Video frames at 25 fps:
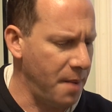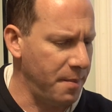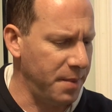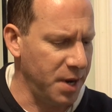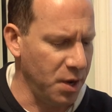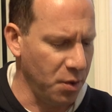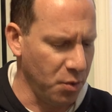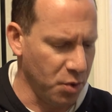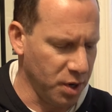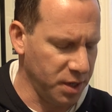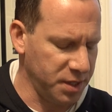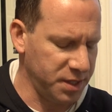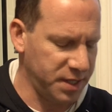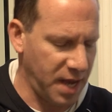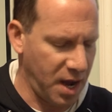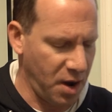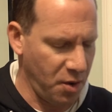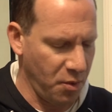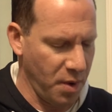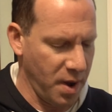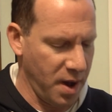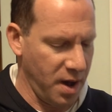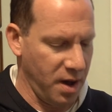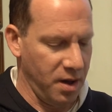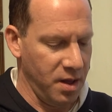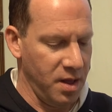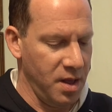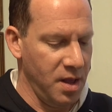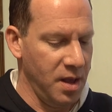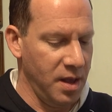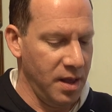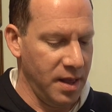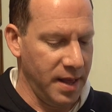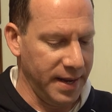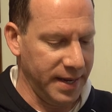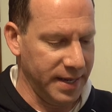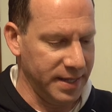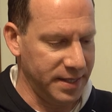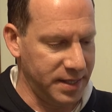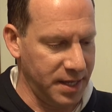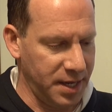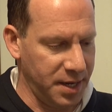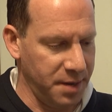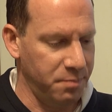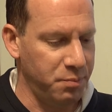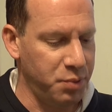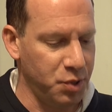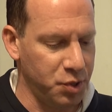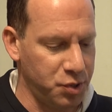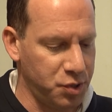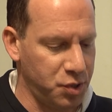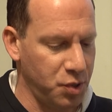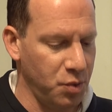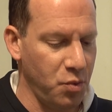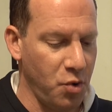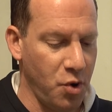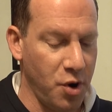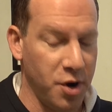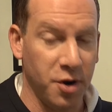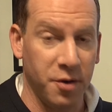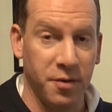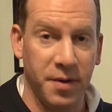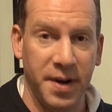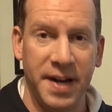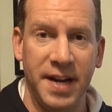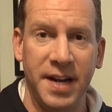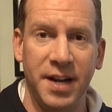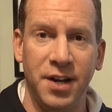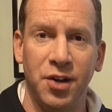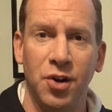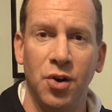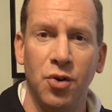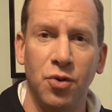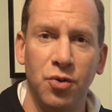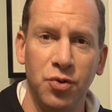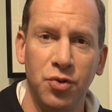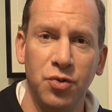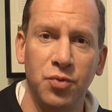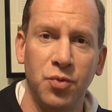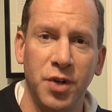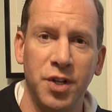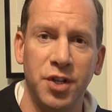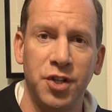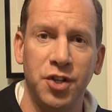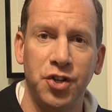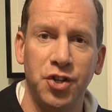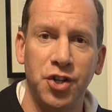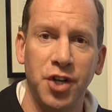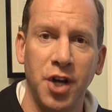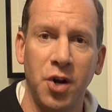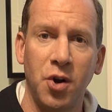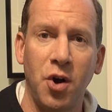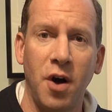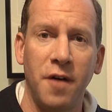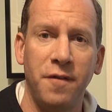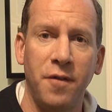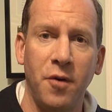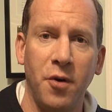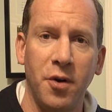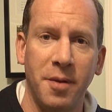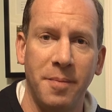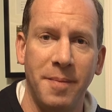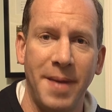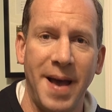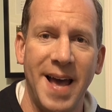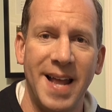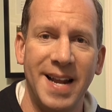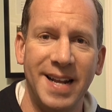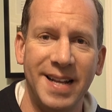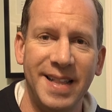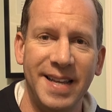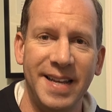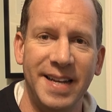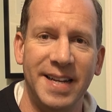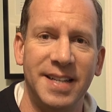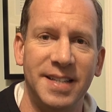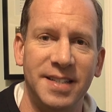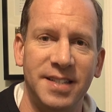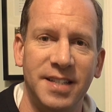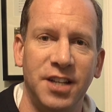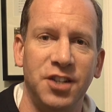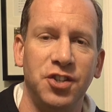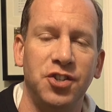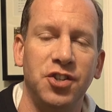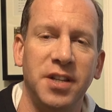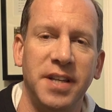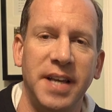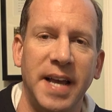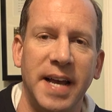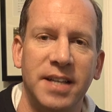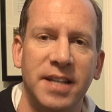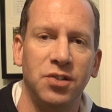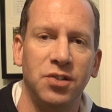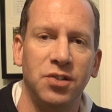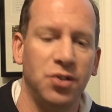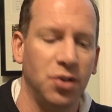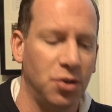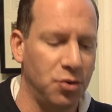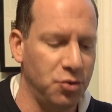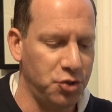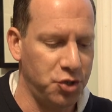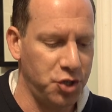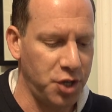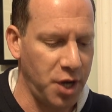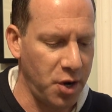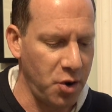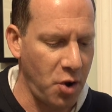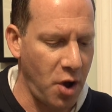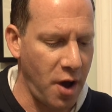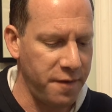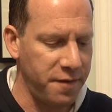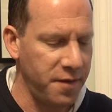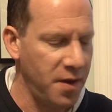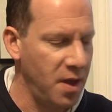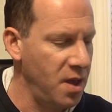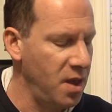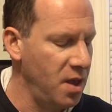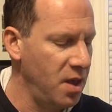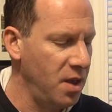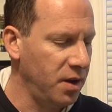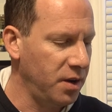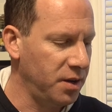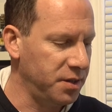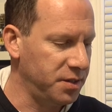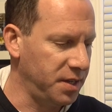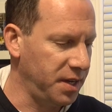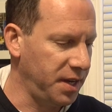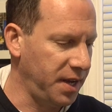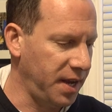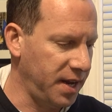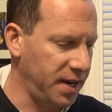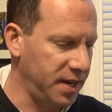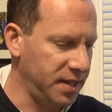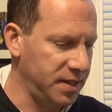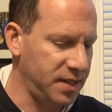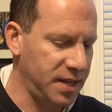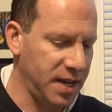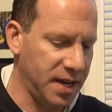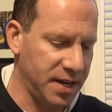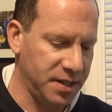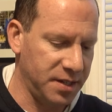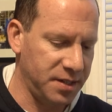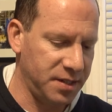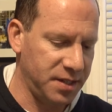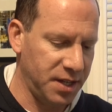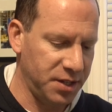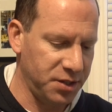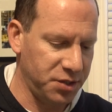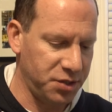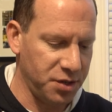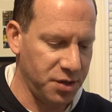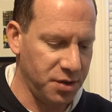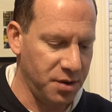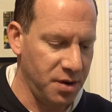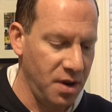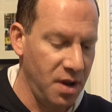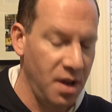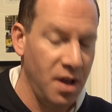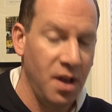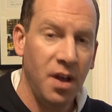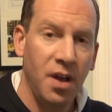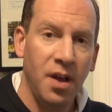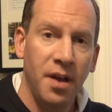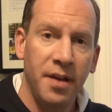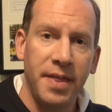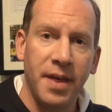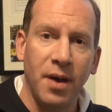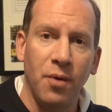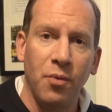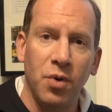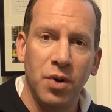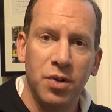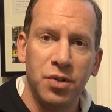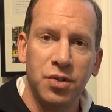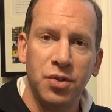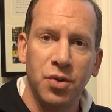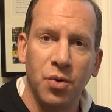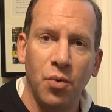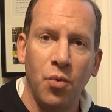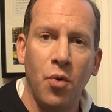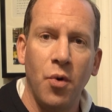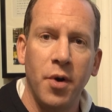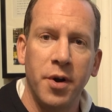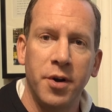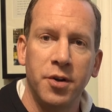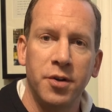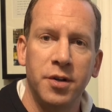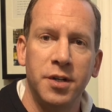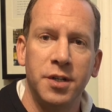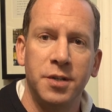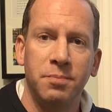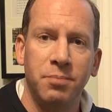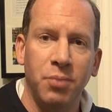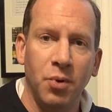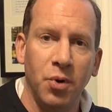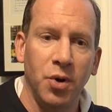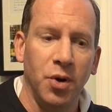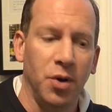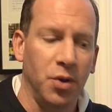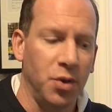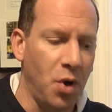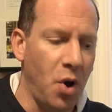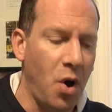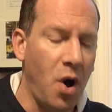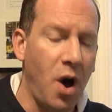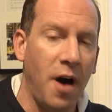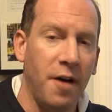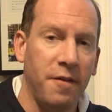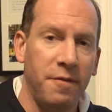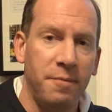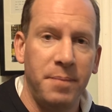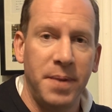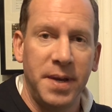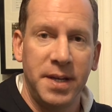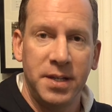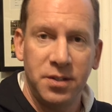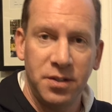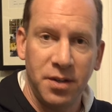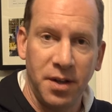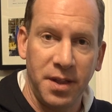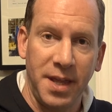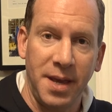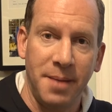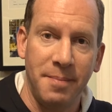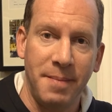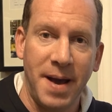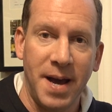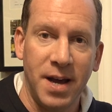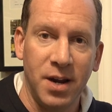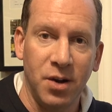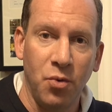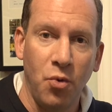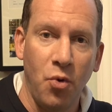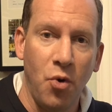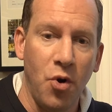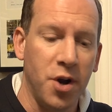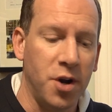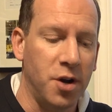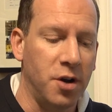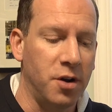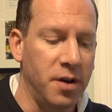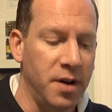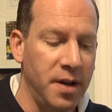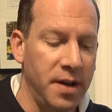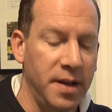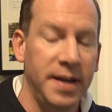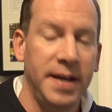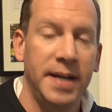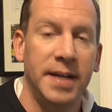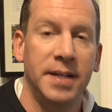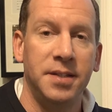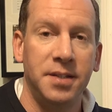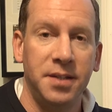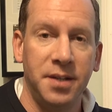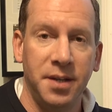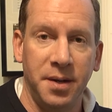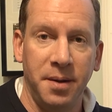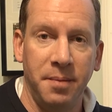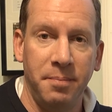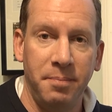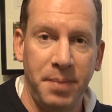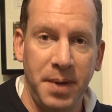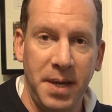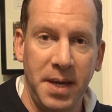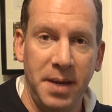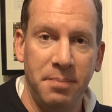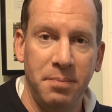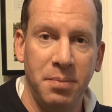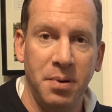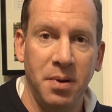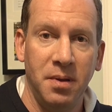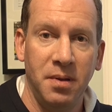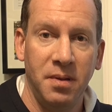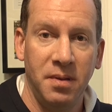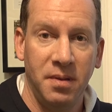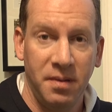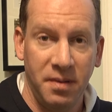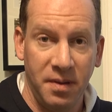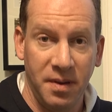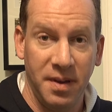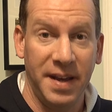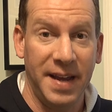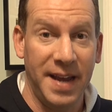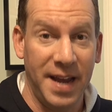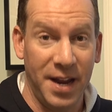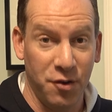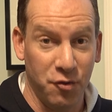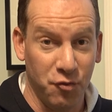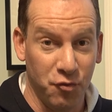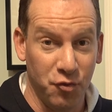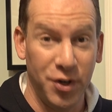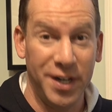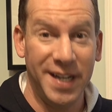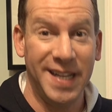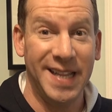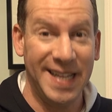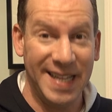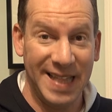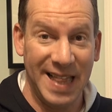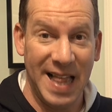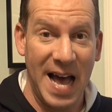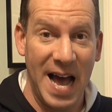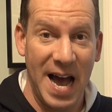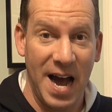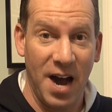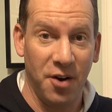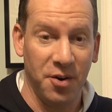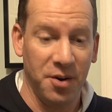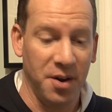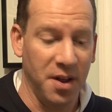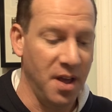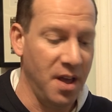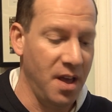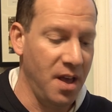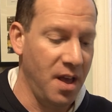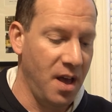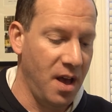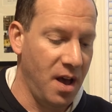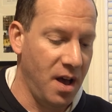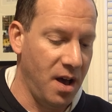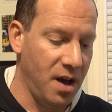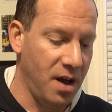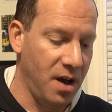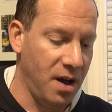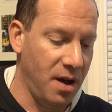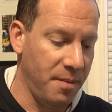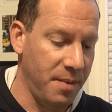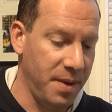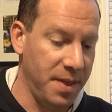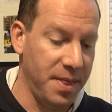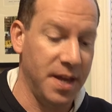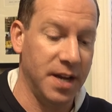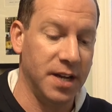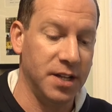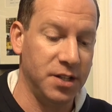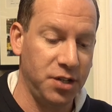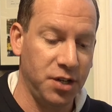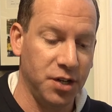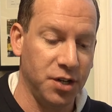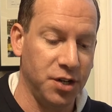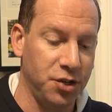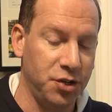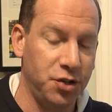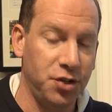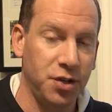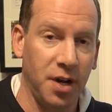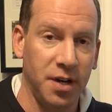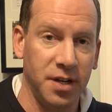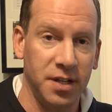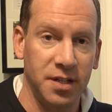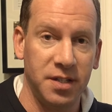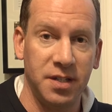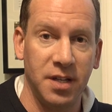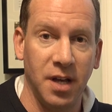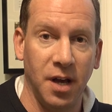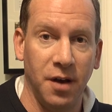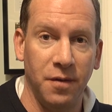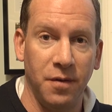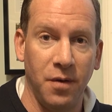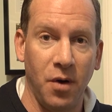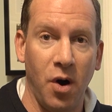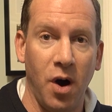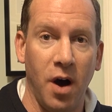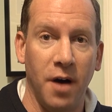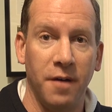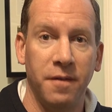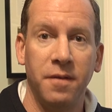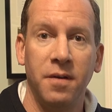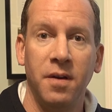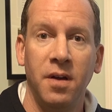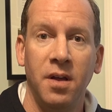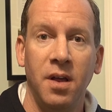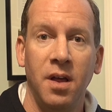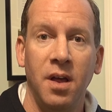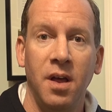I mean, it works out well. Like I said, it puts the water in, it knows when to shut off automatically. It essentially its own shut off because again, it's got a sensor that once the water is boiled off, based on the amount of water, it's gonna beep, again, really loud, um, and then it's gonna shut itself off